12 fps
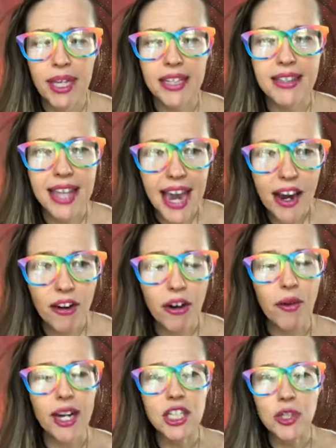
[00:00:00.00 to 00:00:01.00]
because they
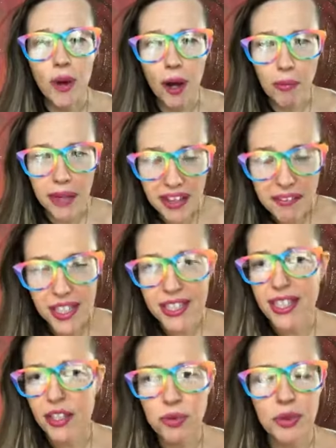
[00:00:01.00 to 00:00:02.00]
are going to help give
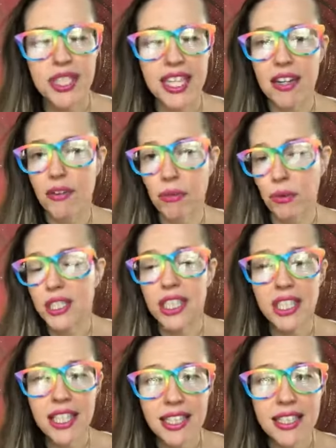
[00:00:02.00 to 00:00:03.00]
us this
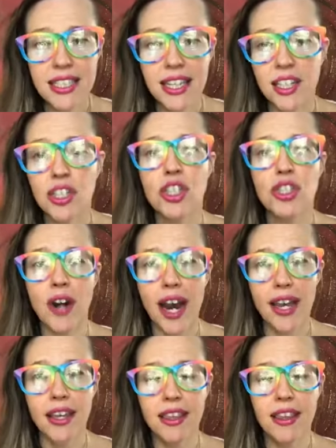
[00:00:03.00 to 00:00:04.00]
resiliency and
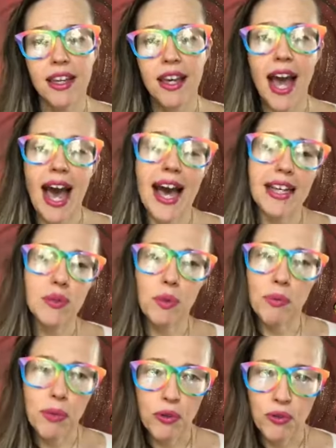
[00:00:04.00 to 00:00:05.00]
strength
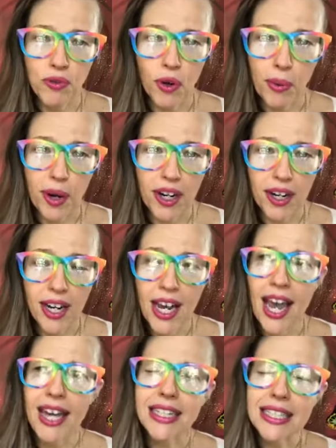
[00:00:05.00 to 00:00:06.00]
as we move forward.
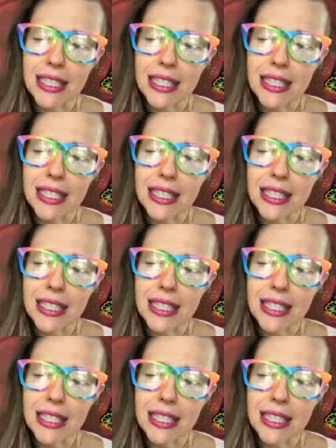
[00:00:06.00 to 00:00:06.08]
And